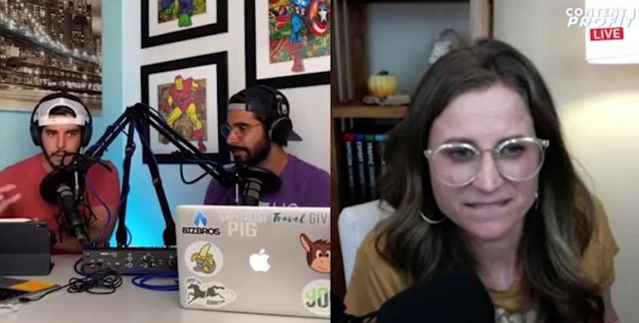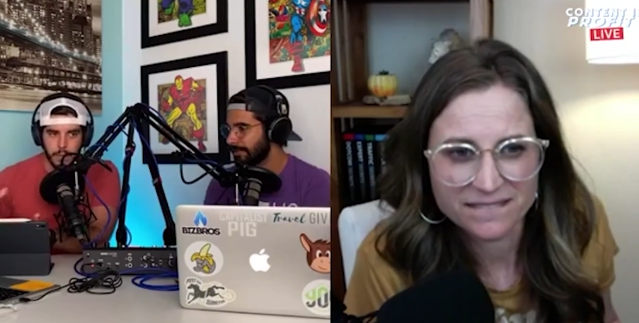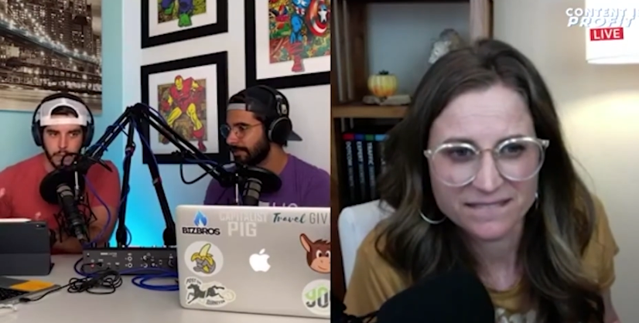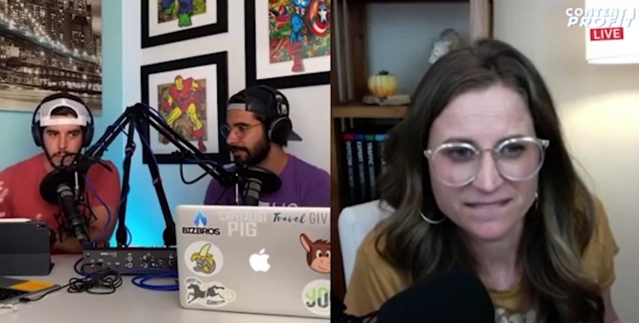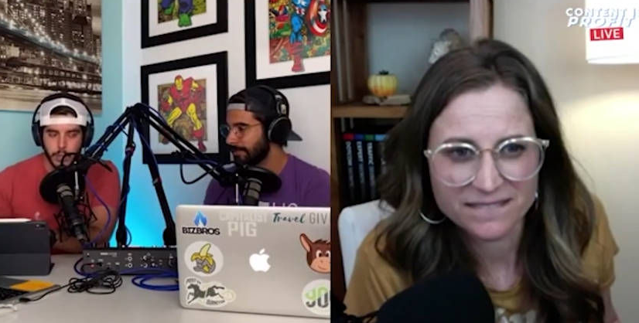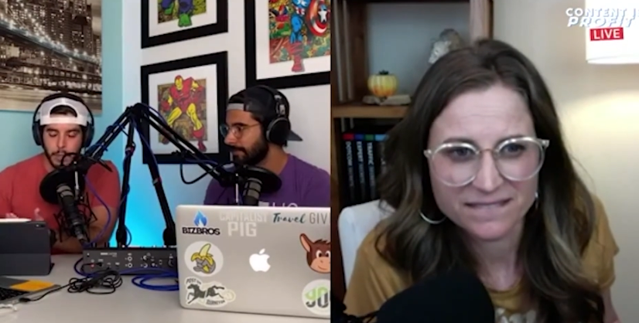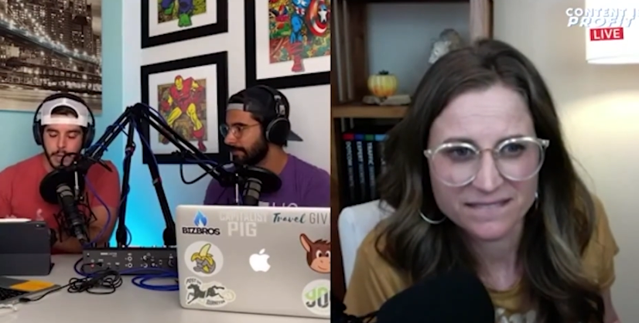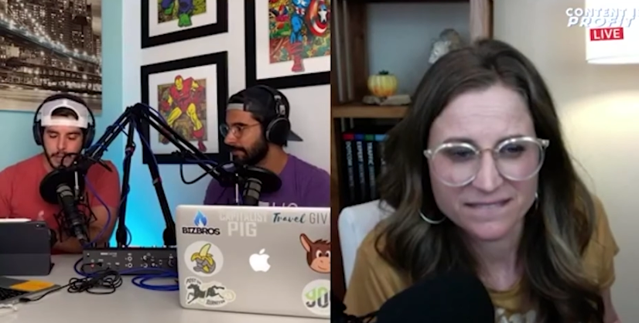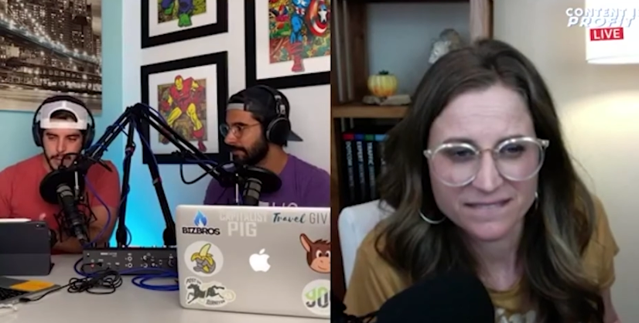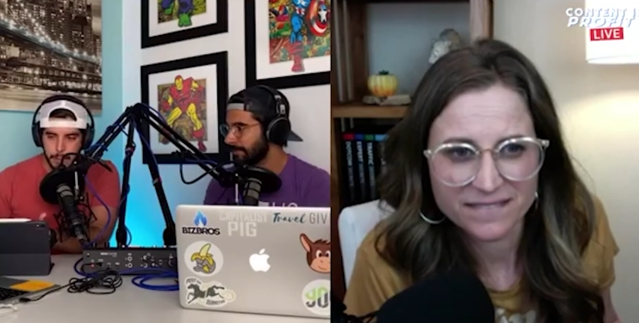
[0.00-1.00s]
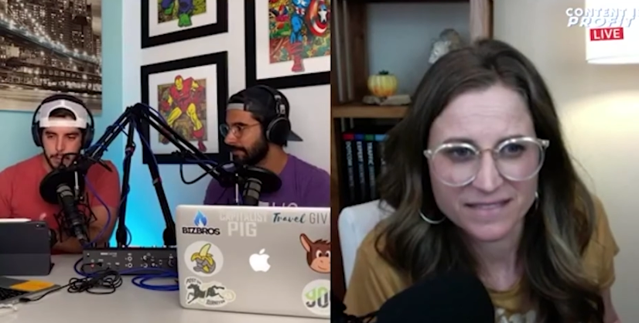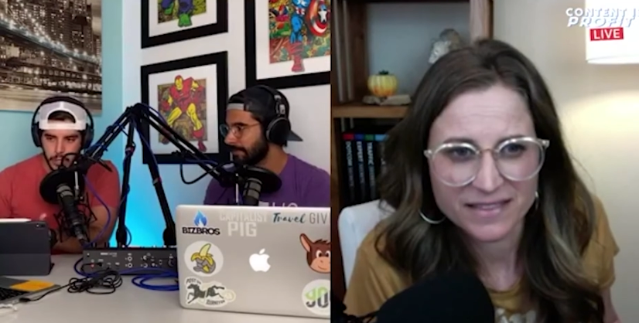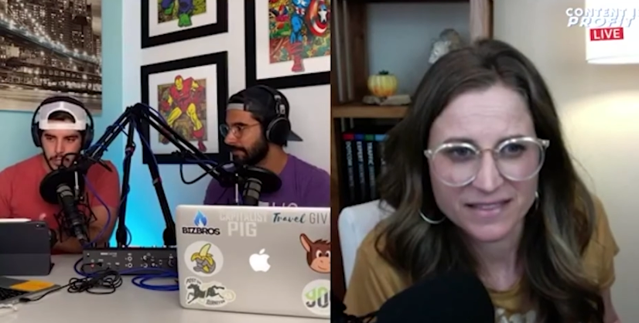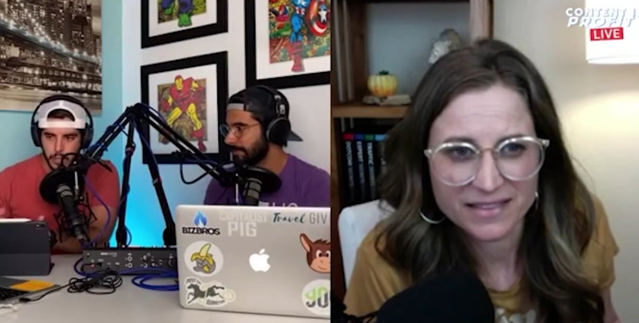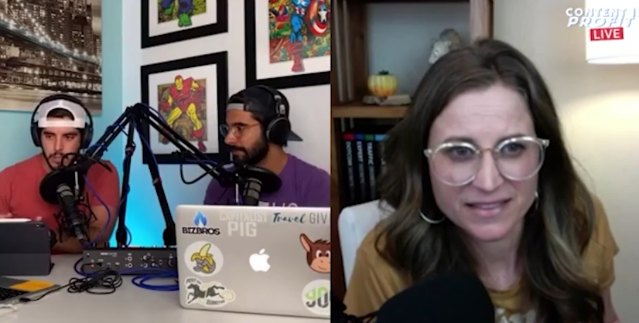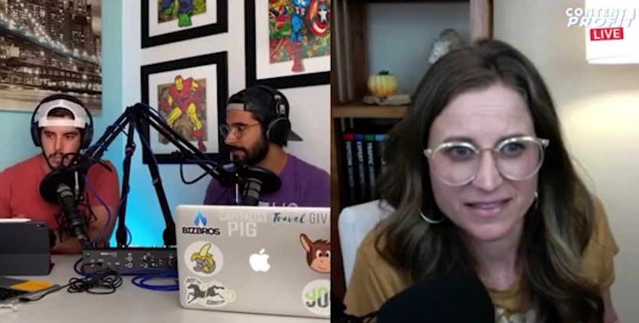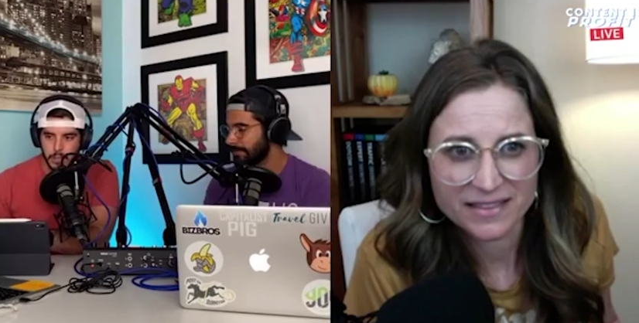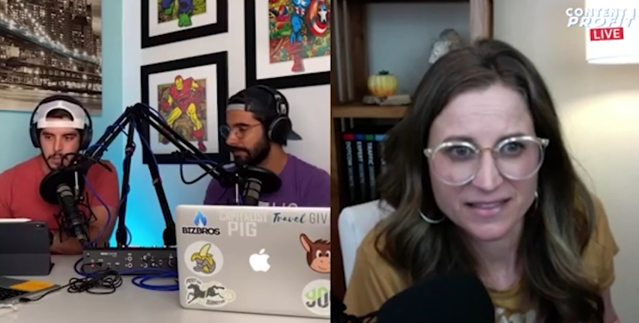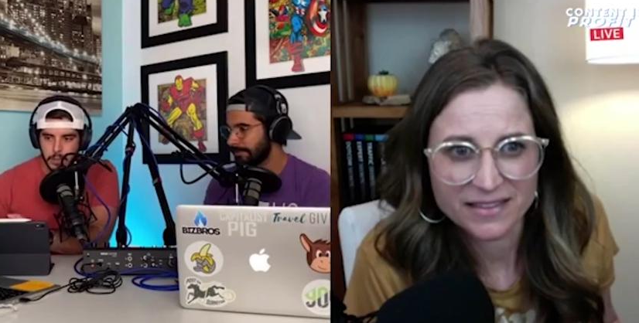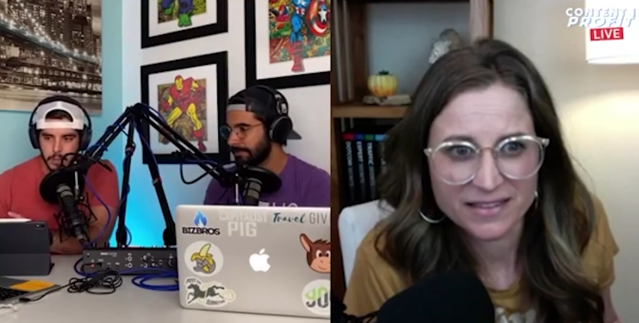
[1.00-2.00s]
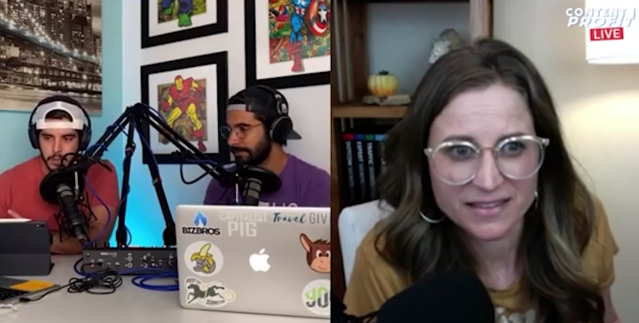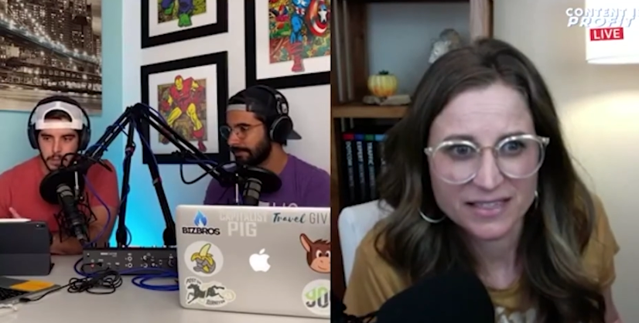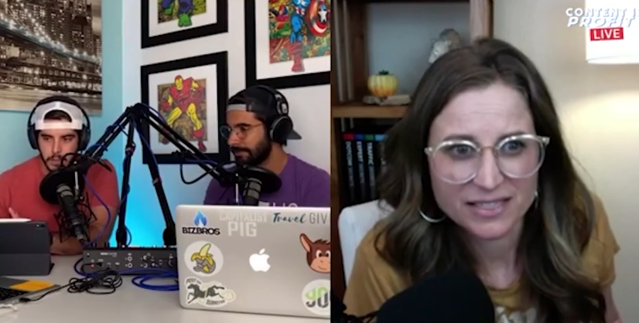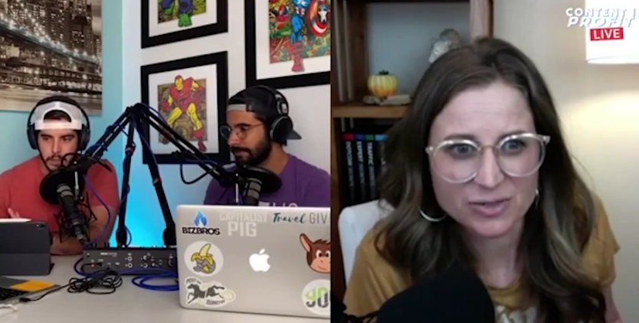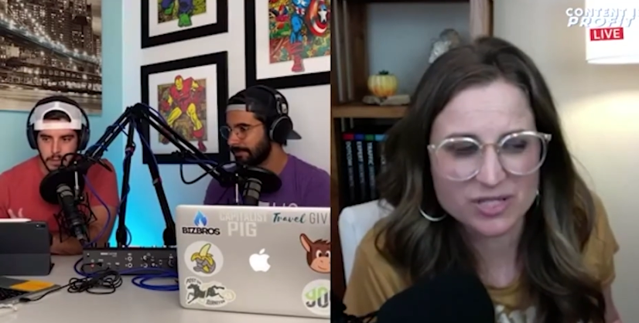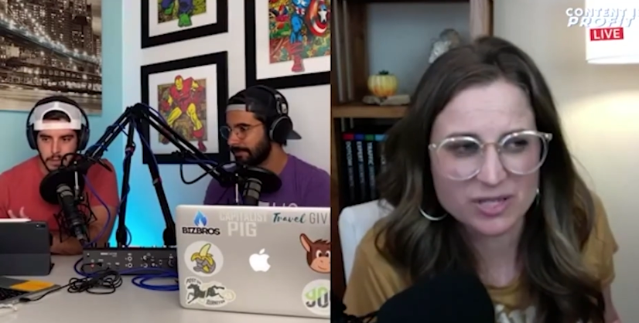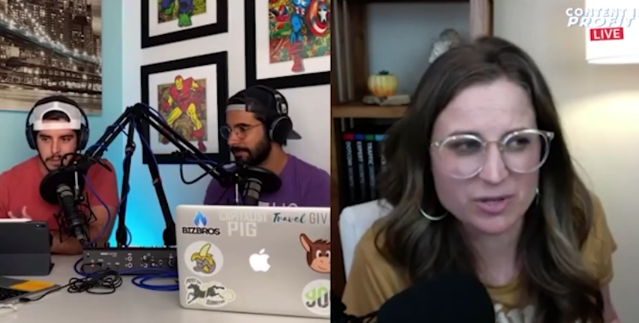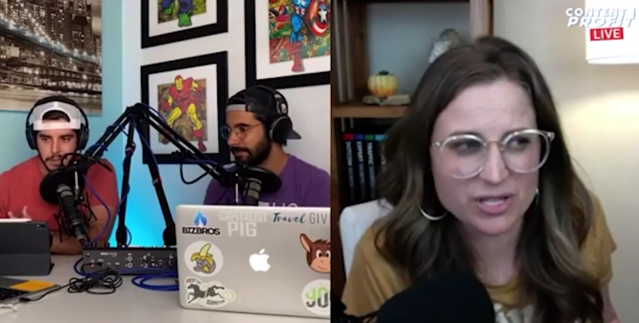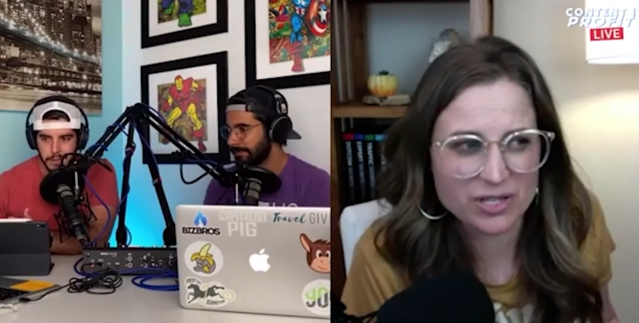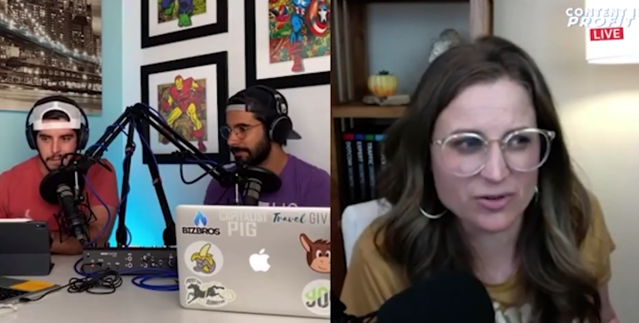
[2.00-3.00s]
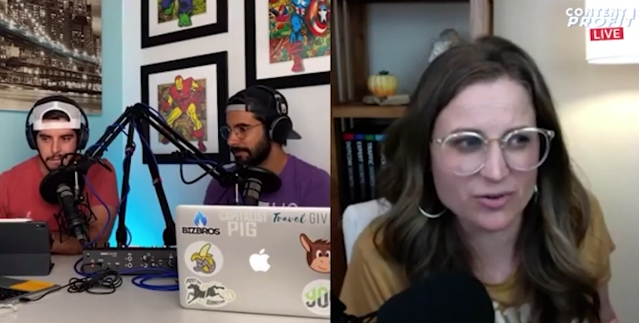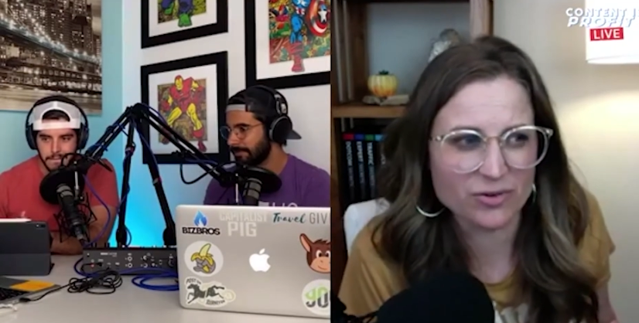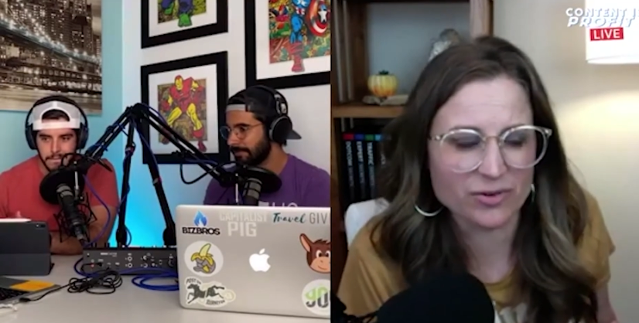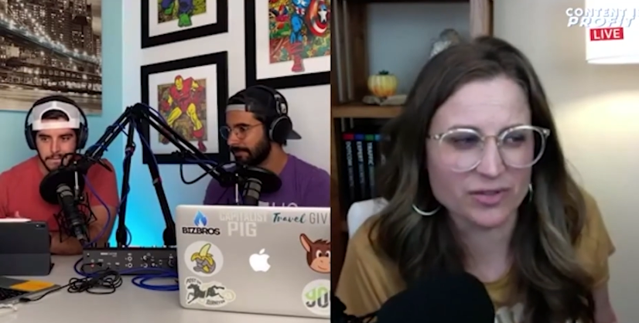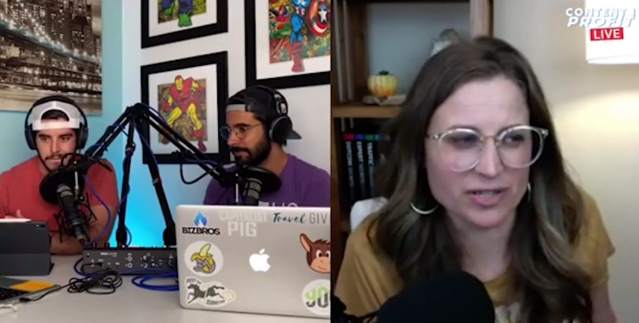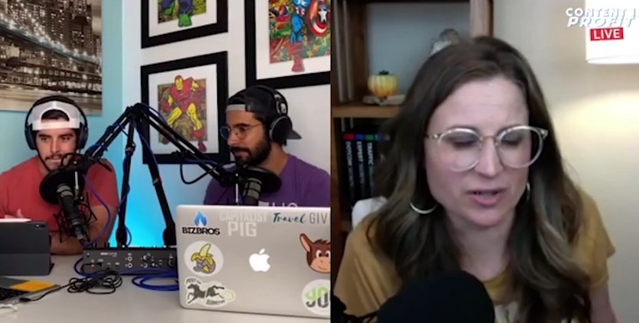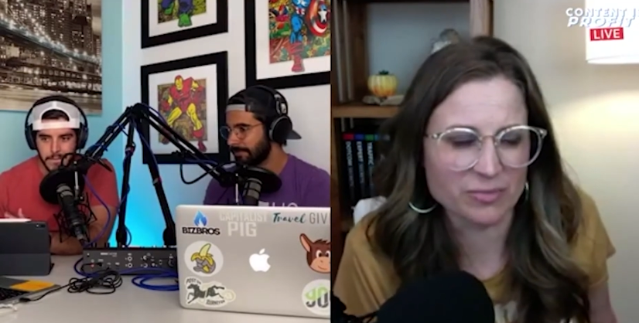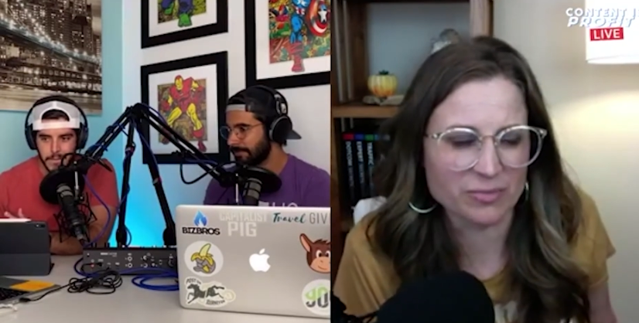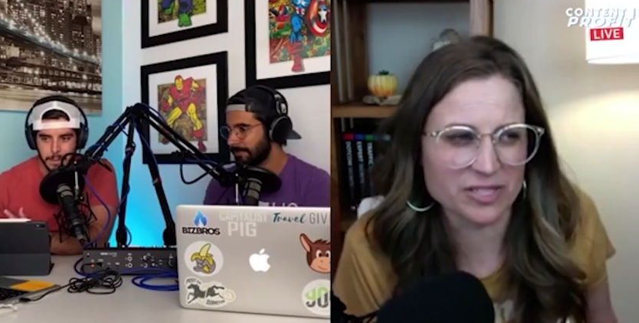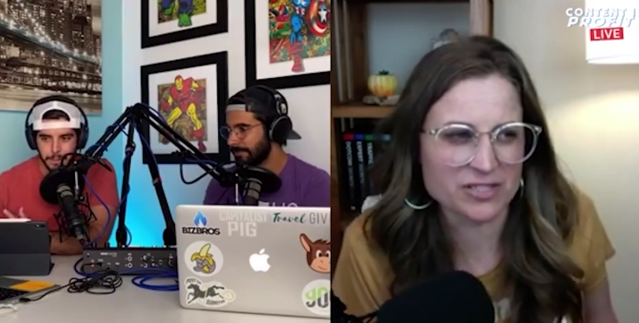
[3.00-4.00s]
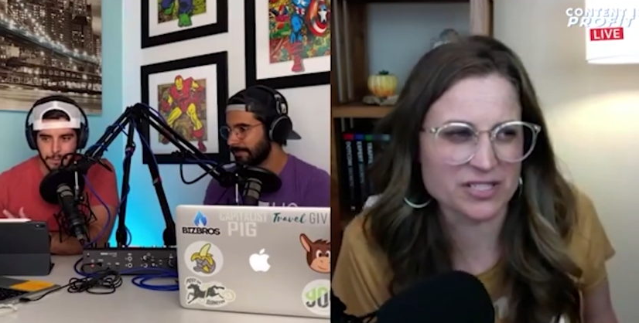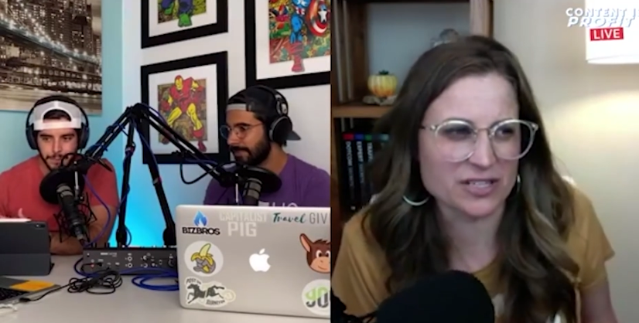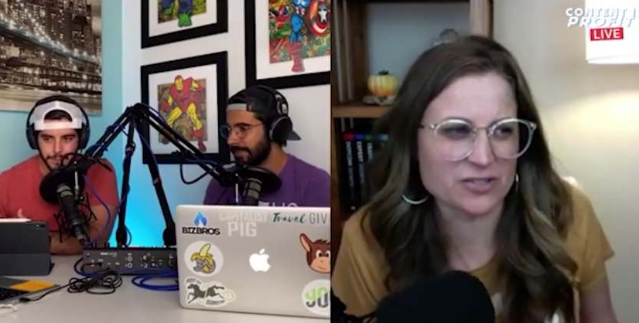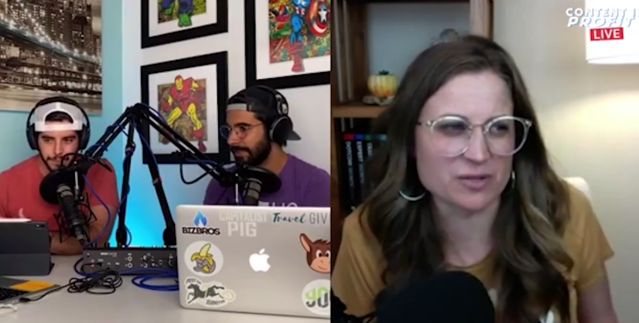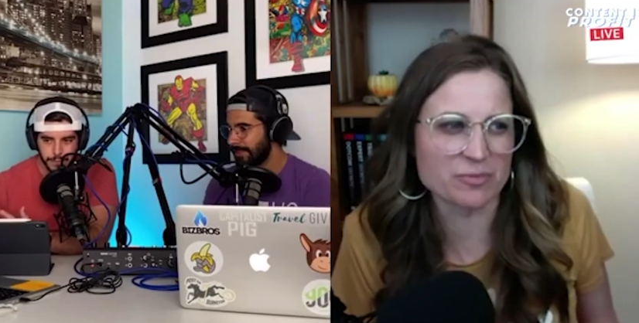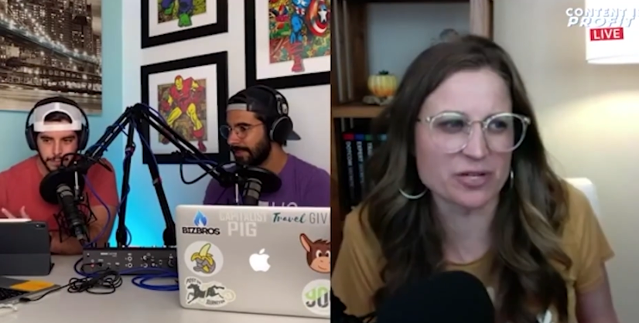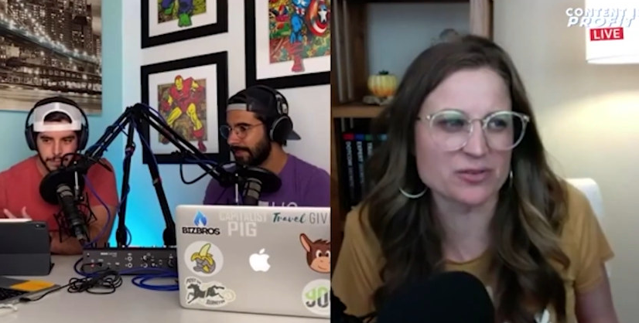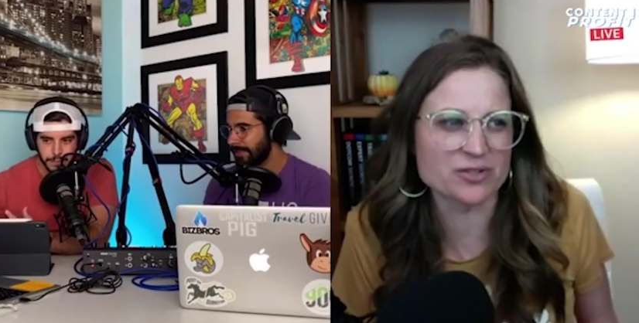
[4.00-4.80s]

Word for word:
Speaker 1: there's somebody in that position?
Speaker 2: So somebody who help me understand here, somebody who